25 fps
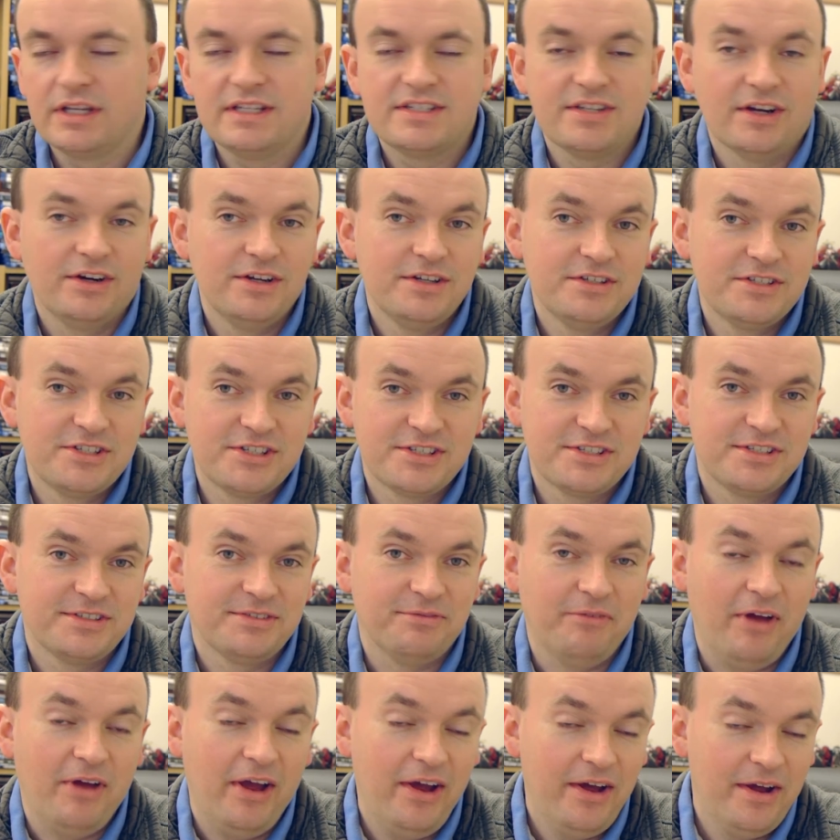
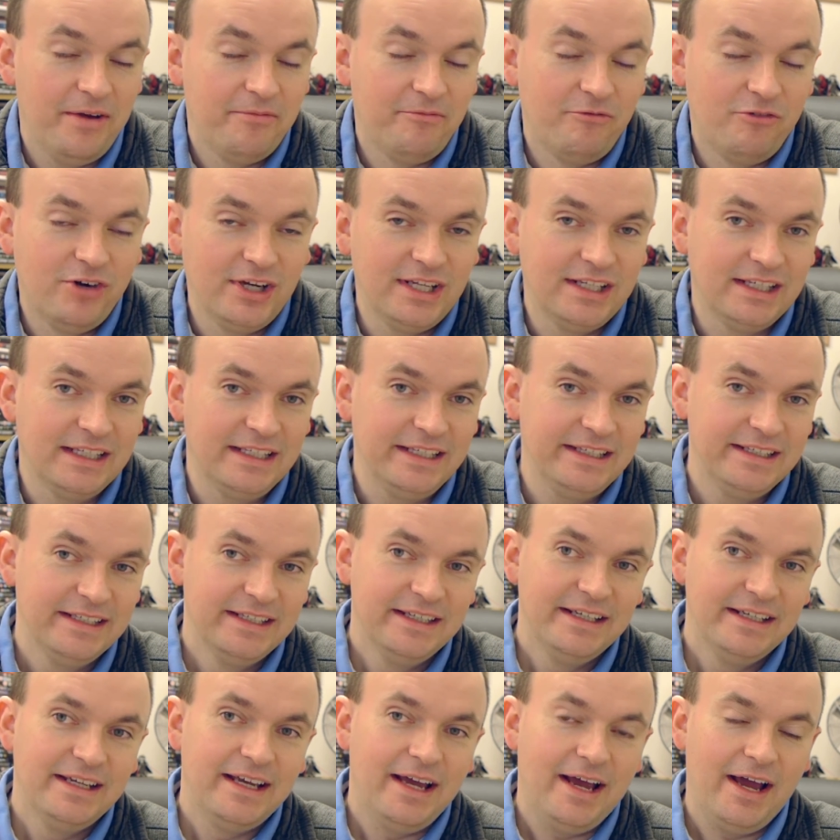science really.
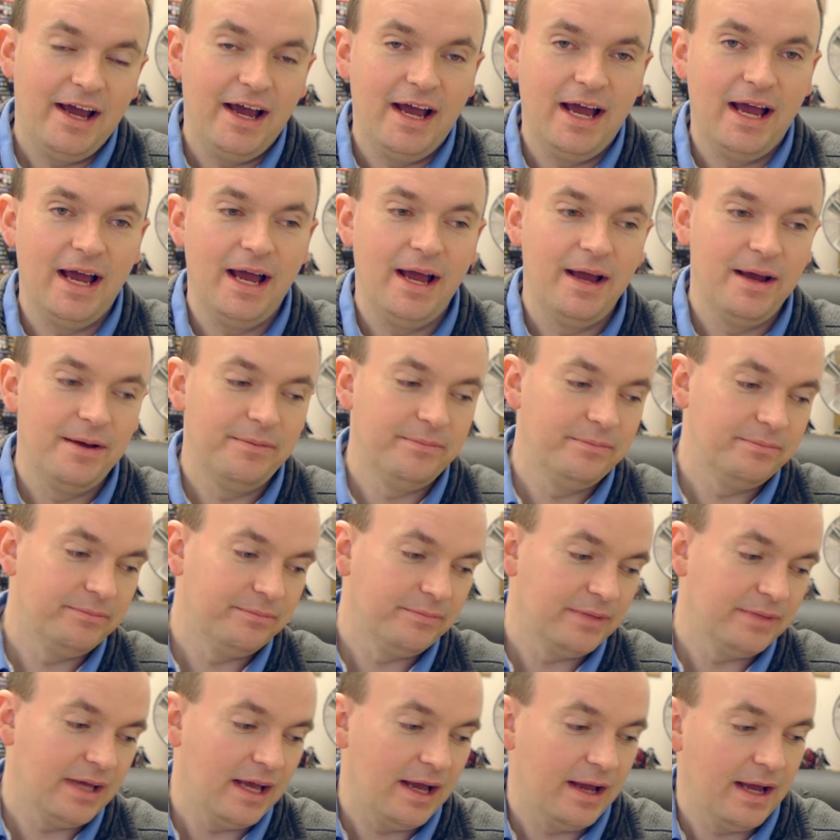
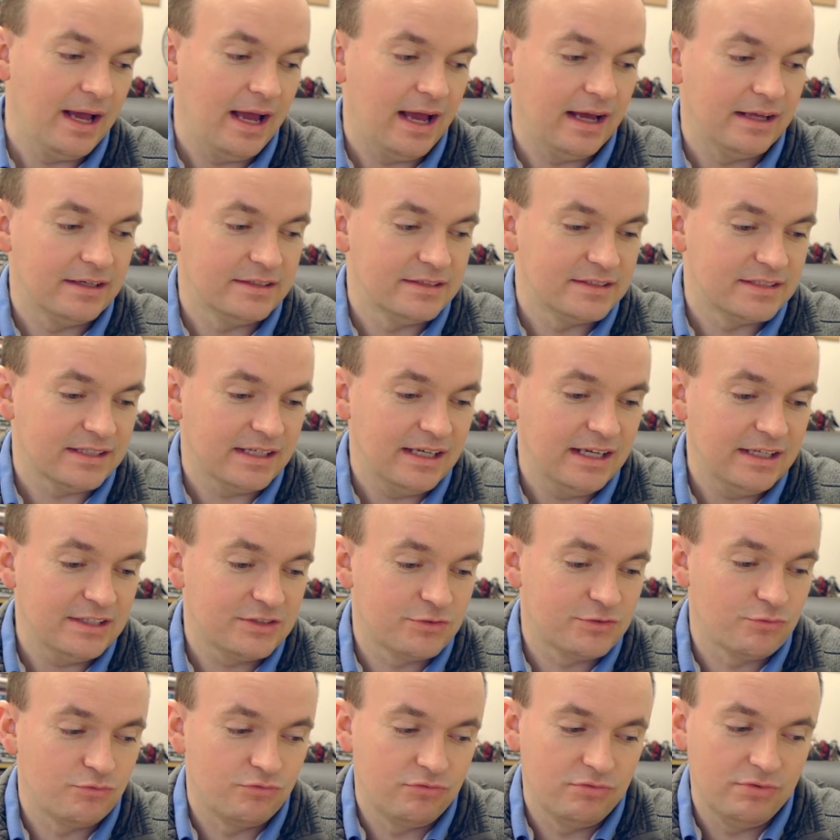And
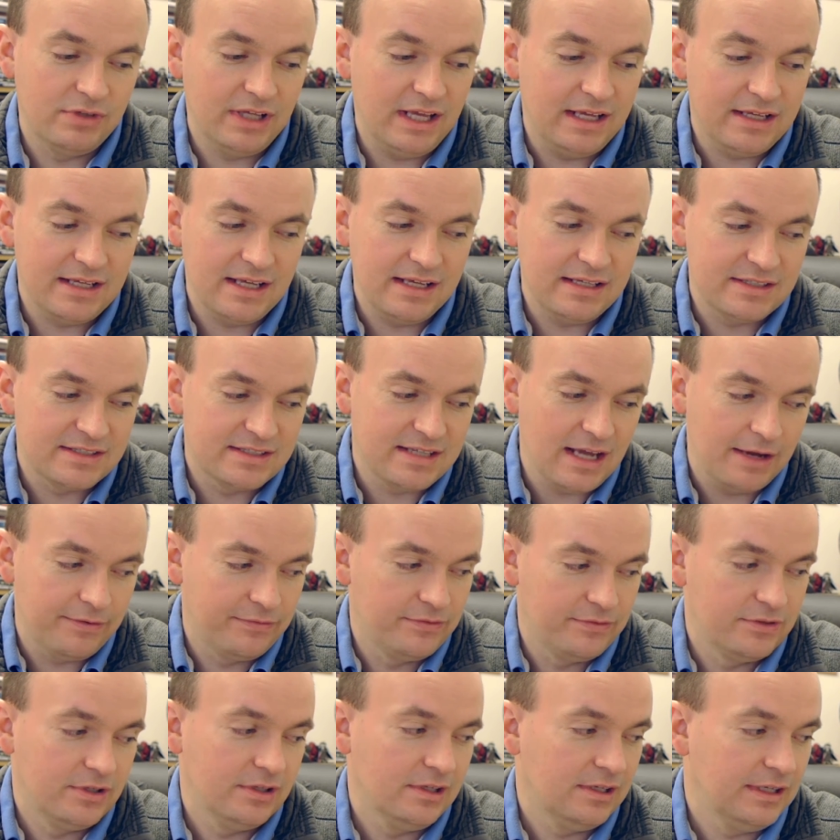it is
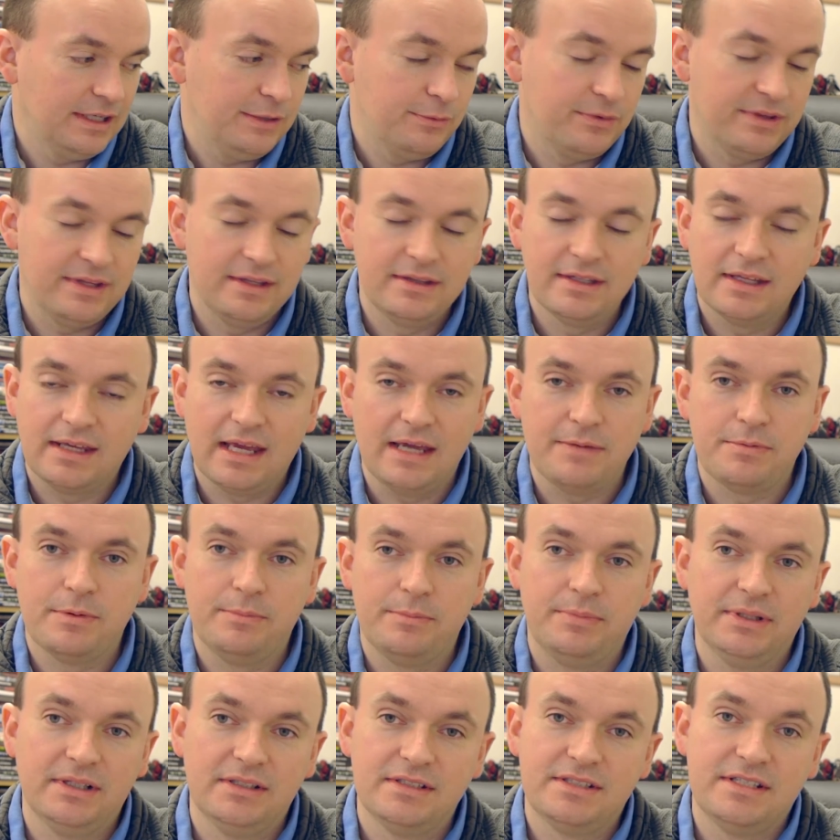definitely within the
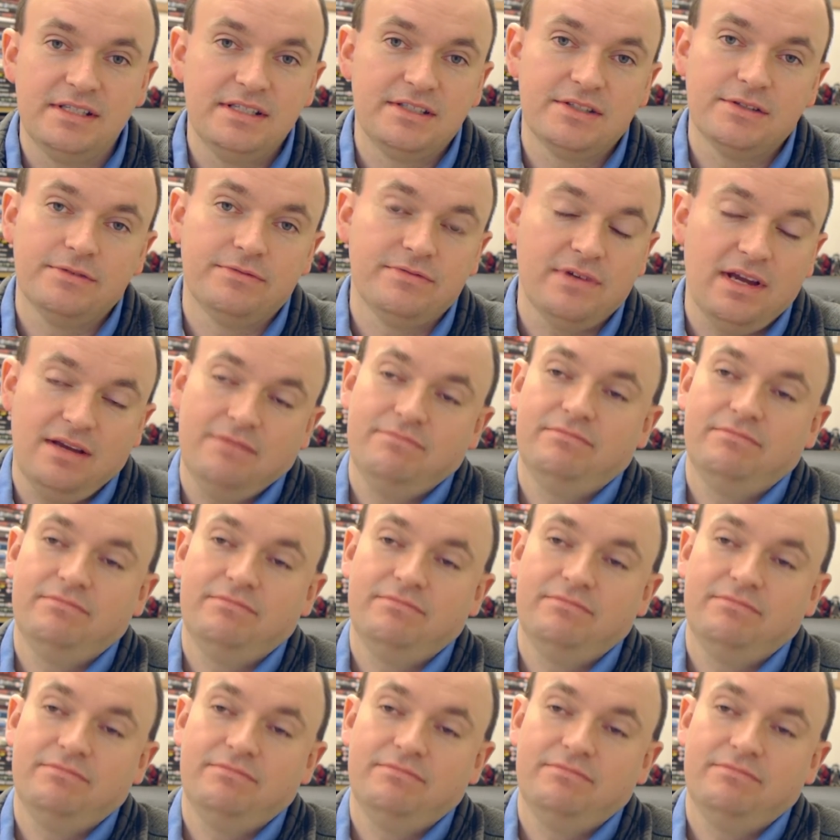capabilities of